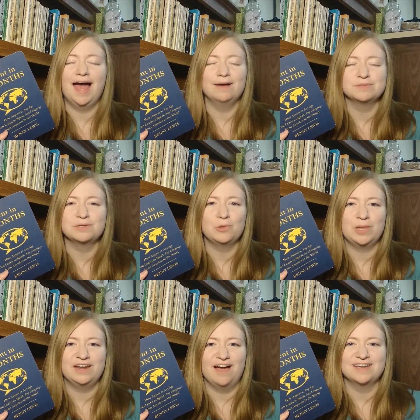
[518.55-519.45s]

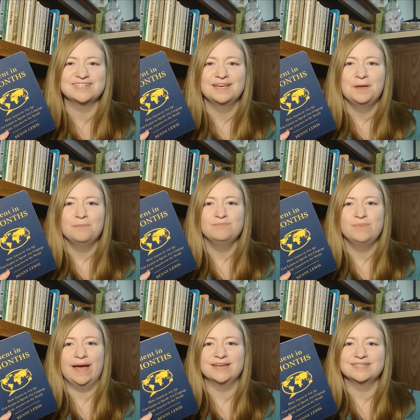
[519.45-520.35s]
Absolutely not.
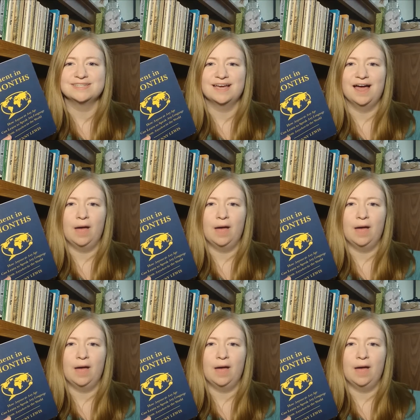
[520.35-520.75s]
But